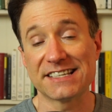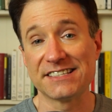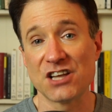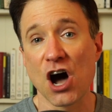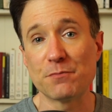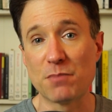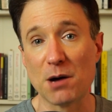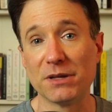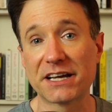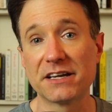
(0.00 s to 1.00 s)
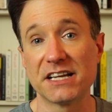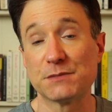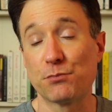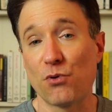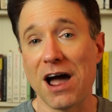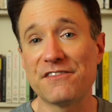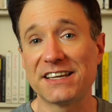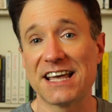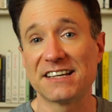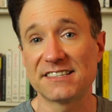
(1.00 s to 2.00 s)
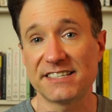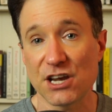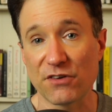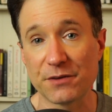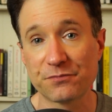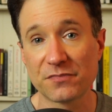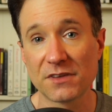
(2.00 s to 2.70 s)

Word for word: is not public. It's private and it's secret.